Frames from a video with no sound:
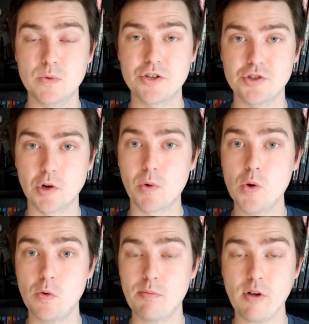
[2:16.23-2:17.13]
which your
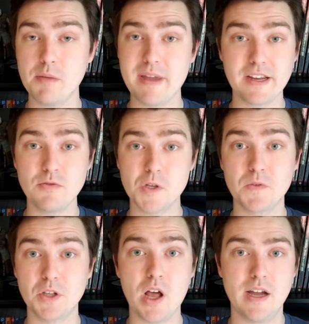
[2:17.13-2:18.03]
rogue will probably make use
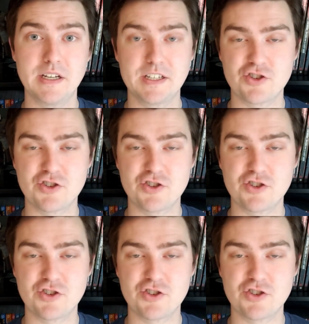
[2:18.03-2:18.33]
of a lot to